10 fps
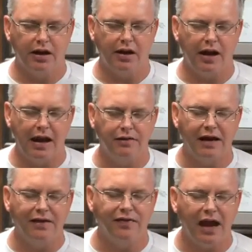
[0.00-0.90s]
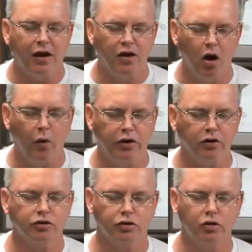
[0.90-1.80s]
Uh, and, and that
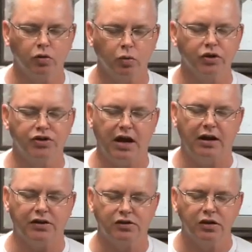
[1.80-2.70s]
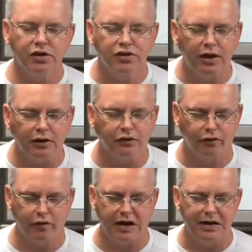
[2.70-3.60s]
knowing your truth will set us, set us
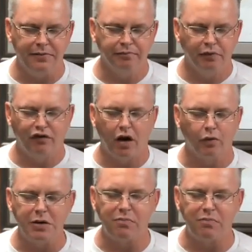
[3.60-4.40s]
free. But Father,